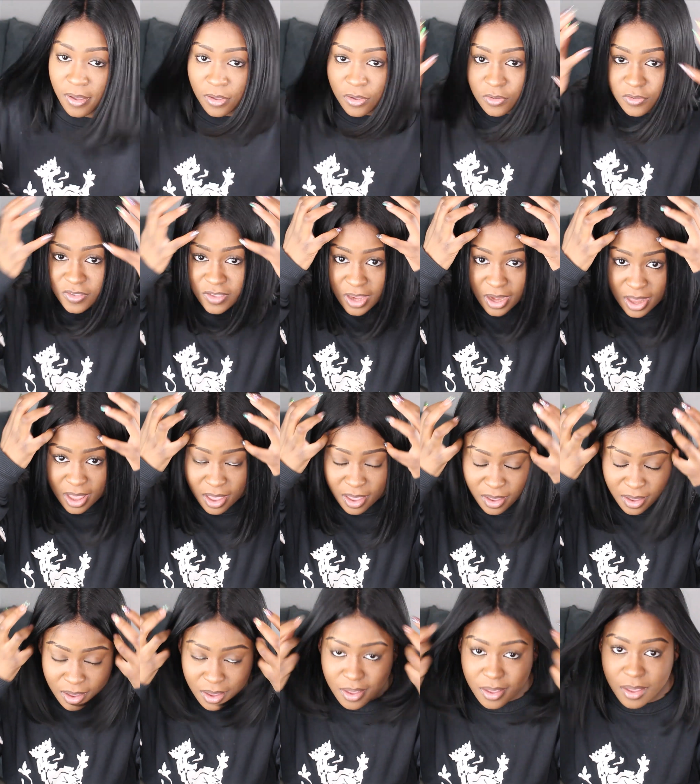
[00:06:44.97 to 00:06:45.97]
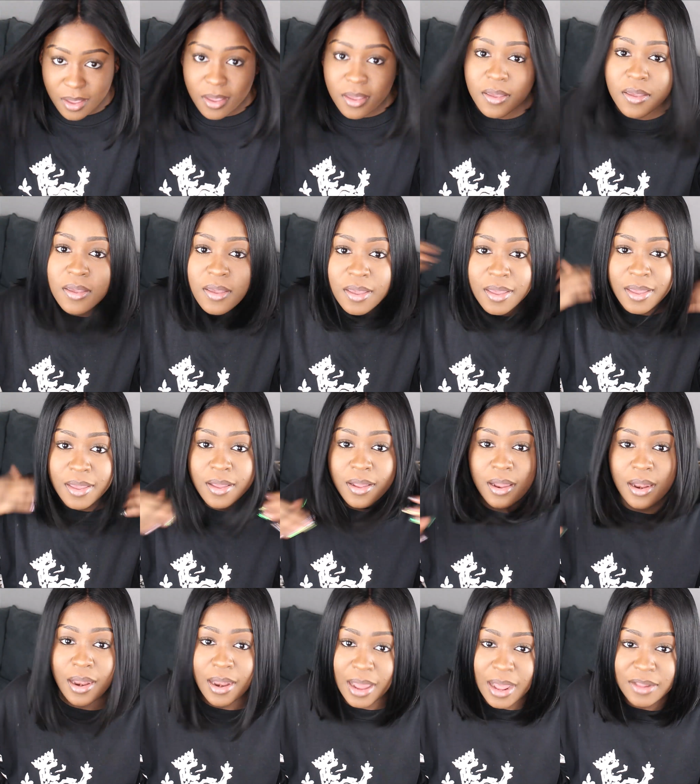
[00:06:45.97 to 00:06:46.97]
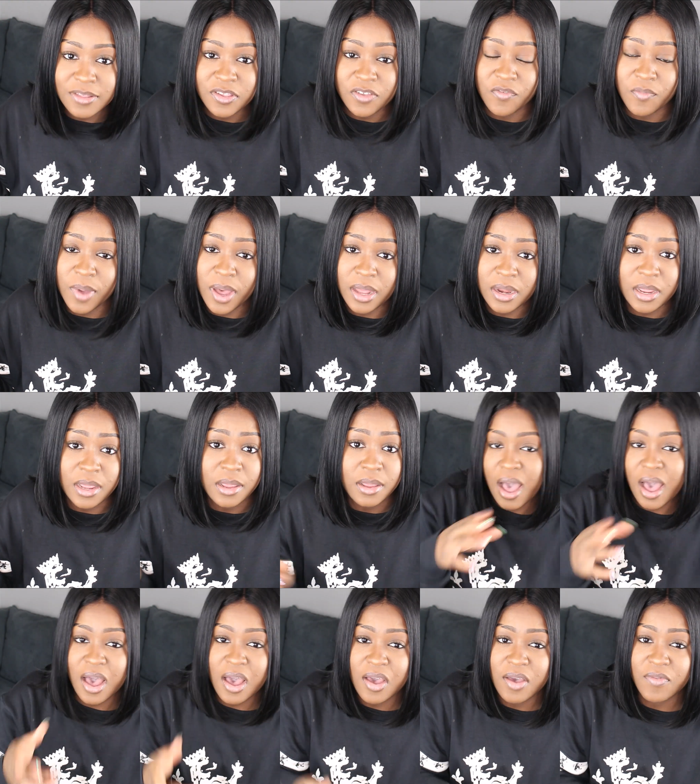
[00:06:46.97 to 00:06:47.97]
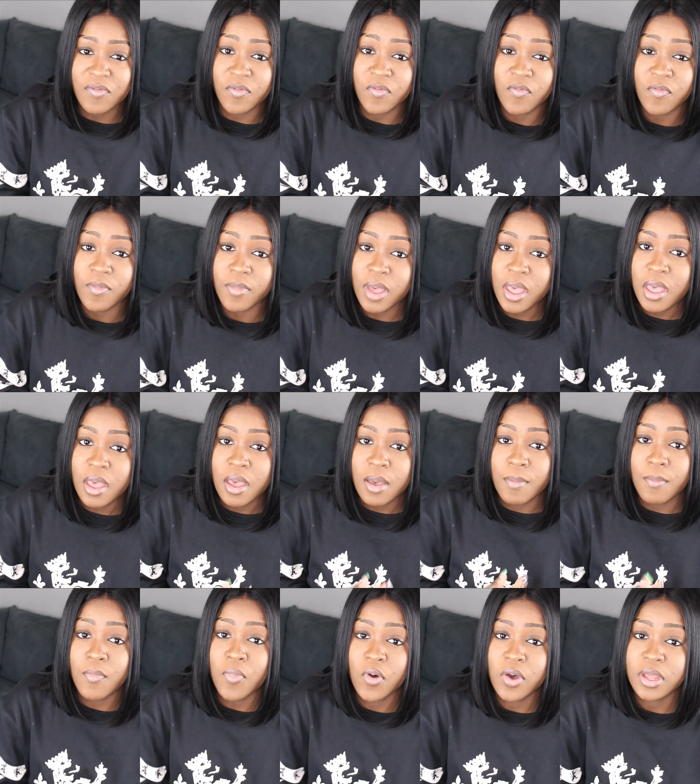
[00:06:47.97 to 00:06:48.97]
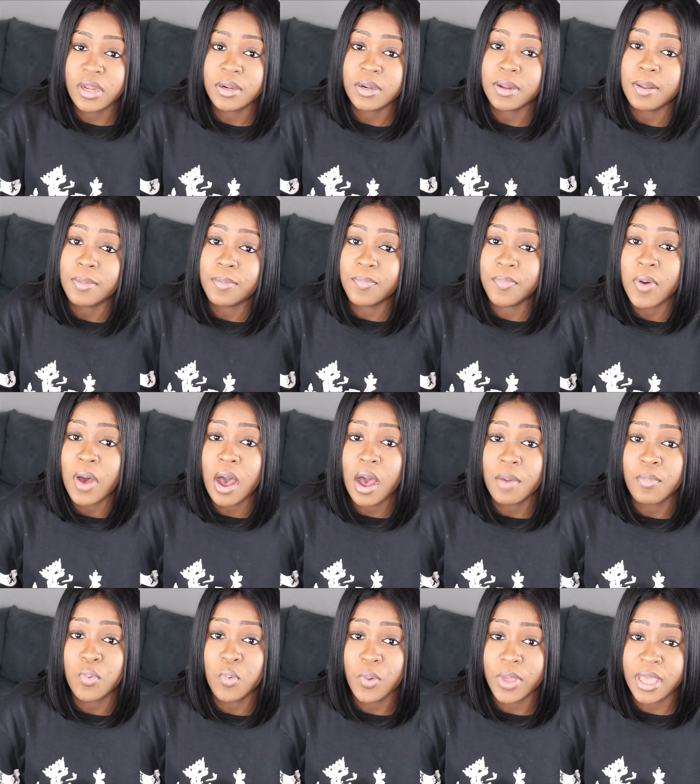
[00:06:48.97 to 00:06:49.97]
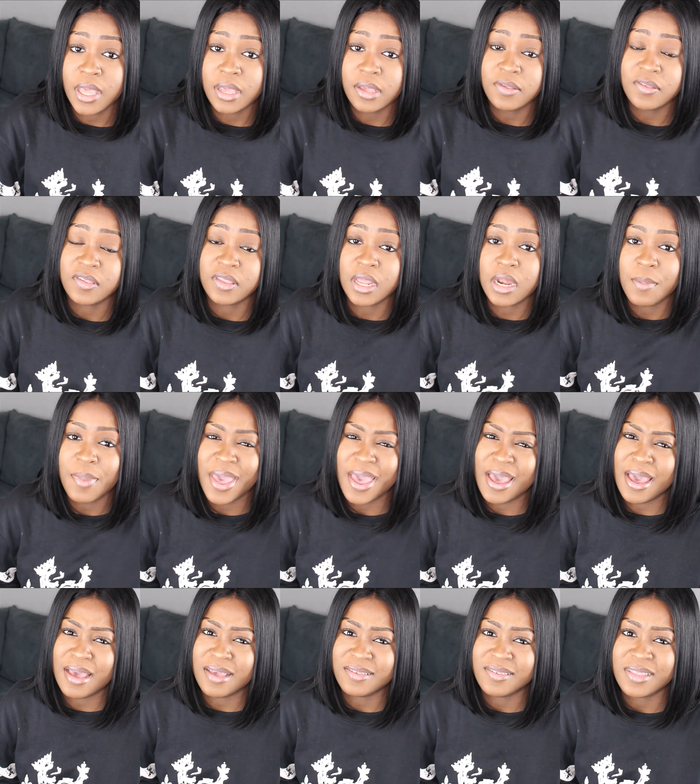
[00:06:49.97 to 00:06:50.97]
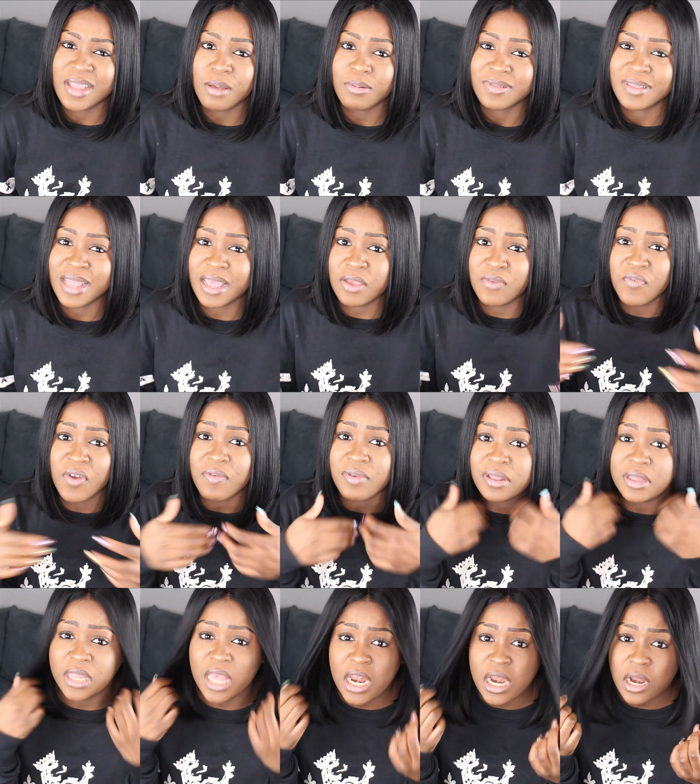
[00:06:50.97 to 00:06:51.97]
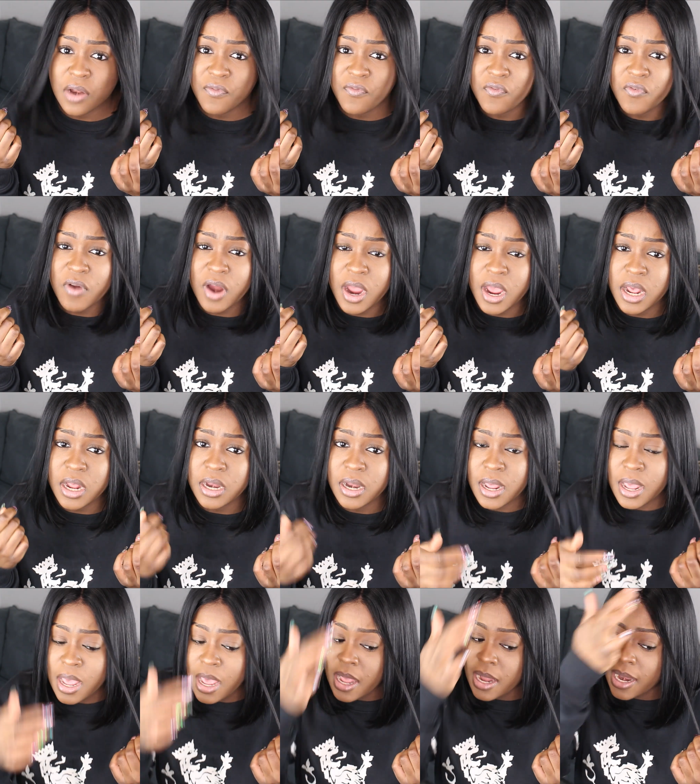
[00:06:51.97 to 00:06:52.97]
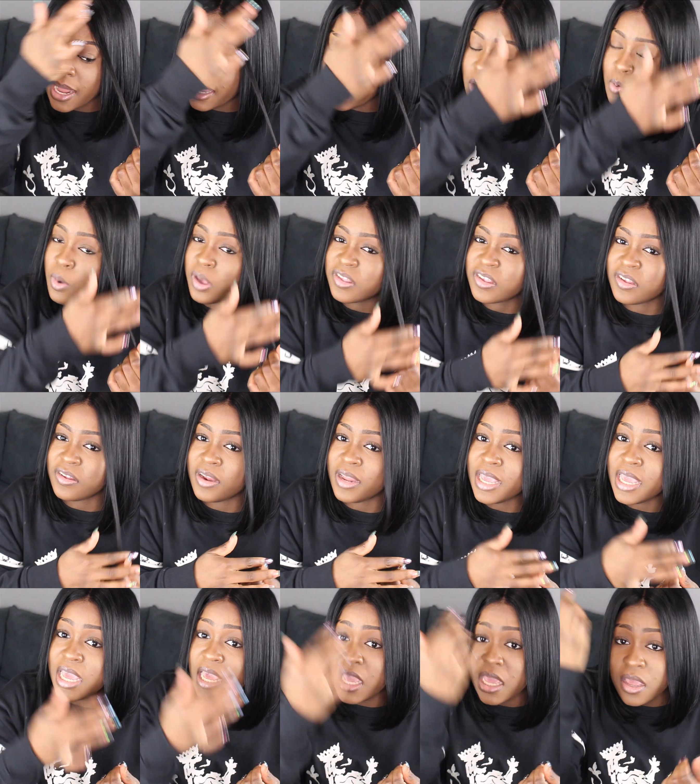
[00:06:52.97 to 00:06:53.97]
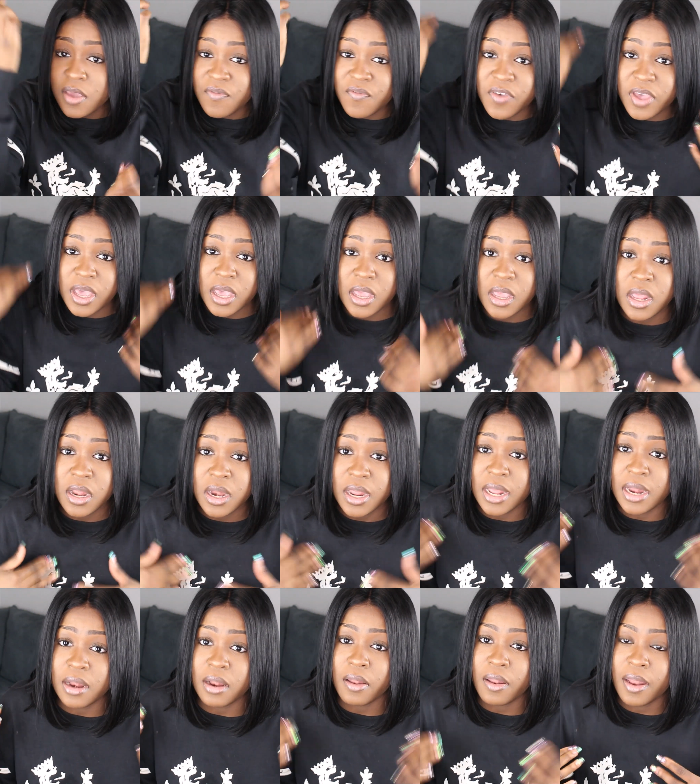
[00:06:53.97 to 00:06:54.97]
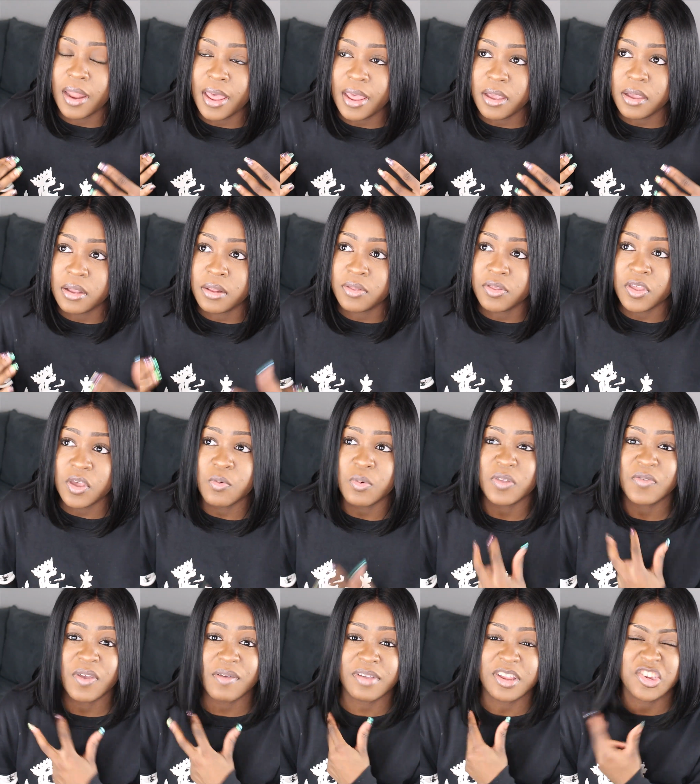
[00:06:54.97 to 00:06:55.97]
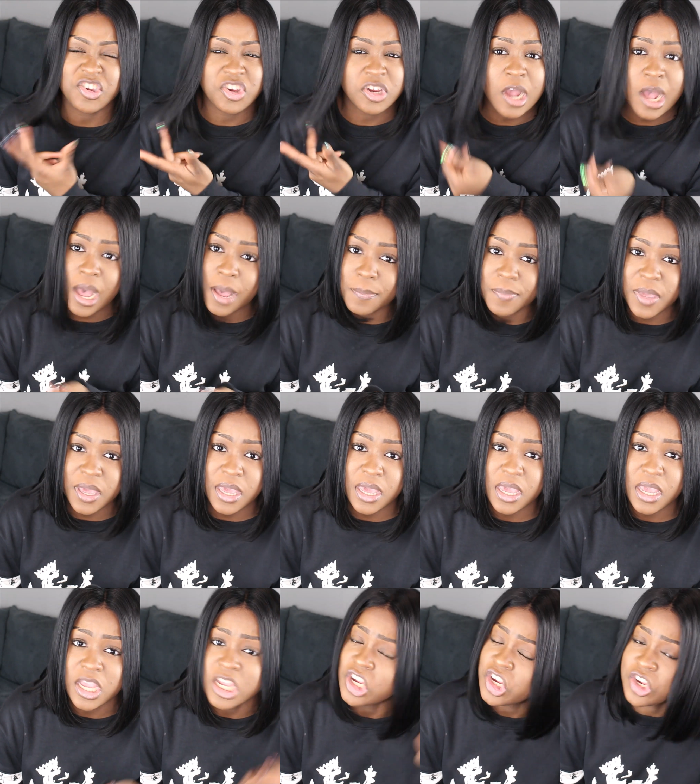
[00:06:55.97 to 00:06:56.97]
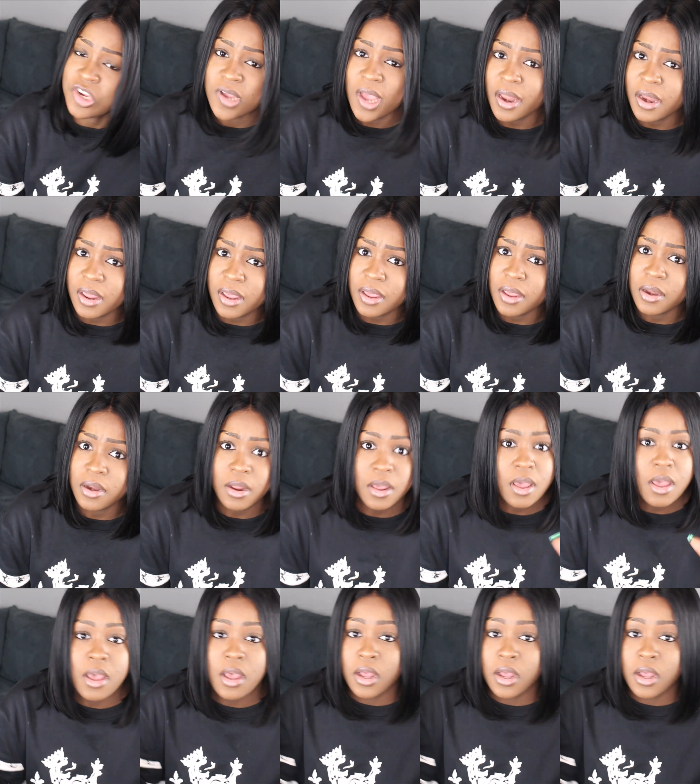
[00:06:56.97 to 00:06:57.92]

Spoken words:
You see that? Lots of body. I bought bob wigs in the past that was like very thin in the front, like it wasn't even in length, it was very choppy, shedding.